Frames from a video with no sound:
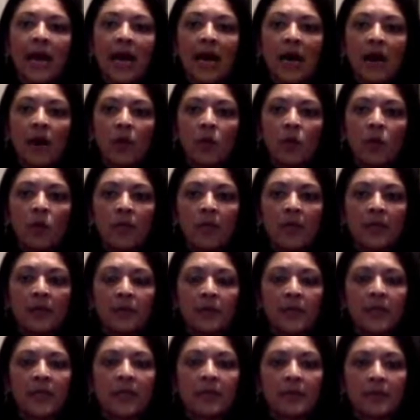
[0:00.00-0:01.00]
how we are
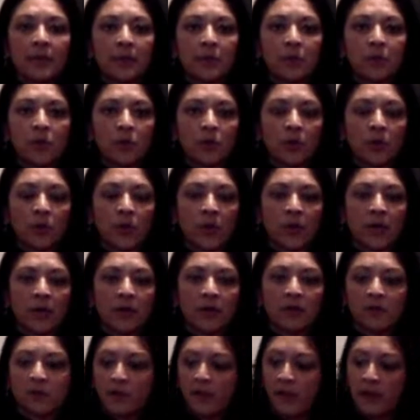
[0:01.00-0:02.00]
becoming more
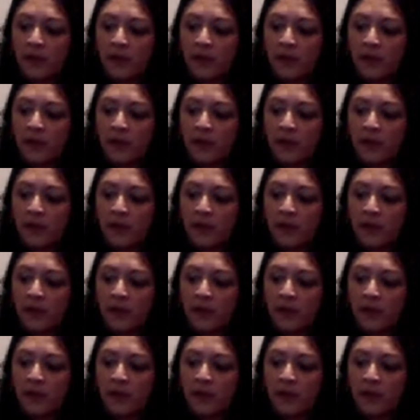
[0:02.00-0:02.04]
aware of